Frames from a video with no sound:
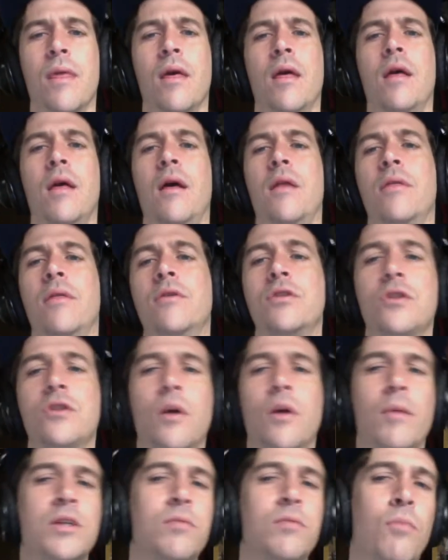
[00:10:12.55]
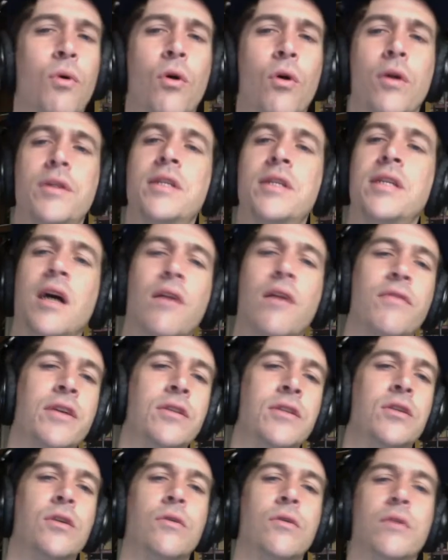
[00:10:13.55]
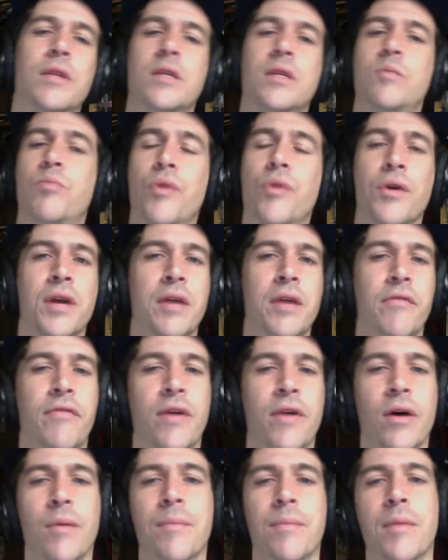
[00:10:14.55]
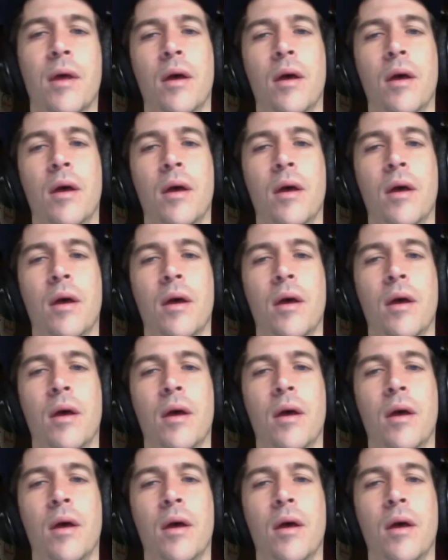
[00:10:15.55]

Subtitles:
There's so much more to delve into in this brilliant film,